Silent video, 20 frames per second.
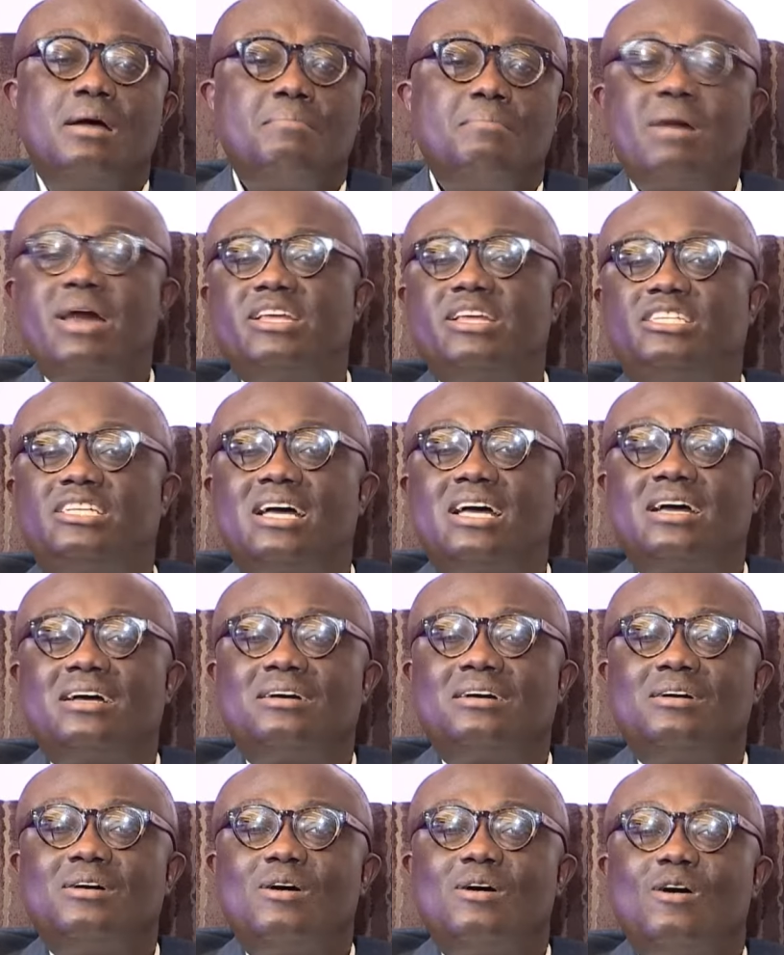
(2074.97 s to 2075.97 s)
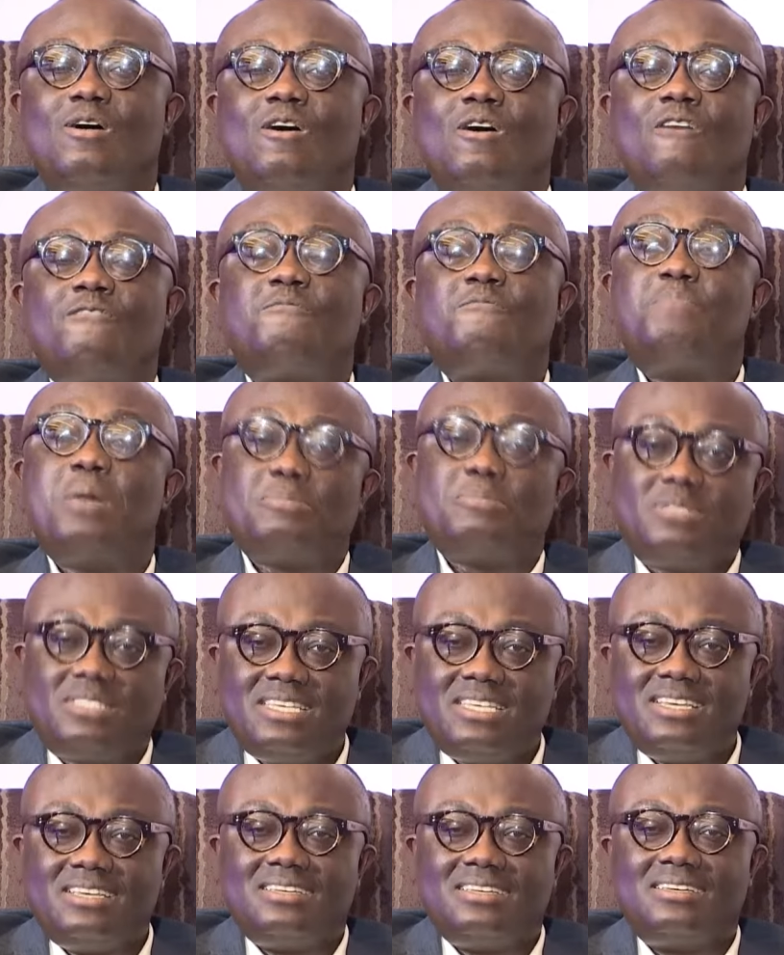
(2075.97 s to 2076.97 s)
manager of
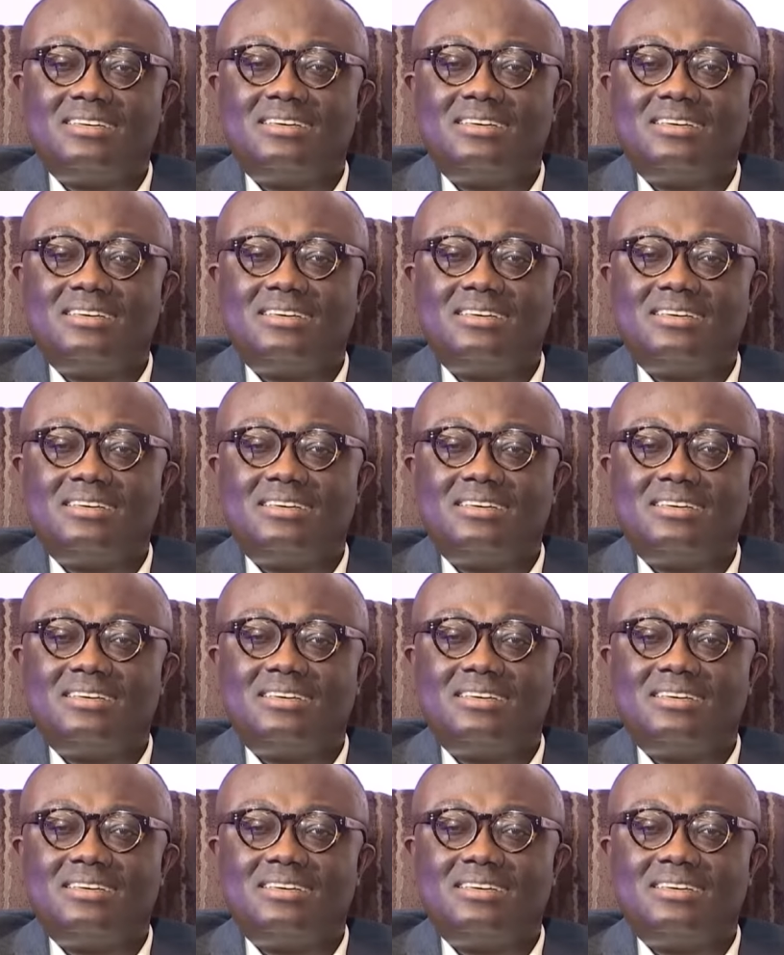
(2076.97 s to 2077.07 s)
Pepsi.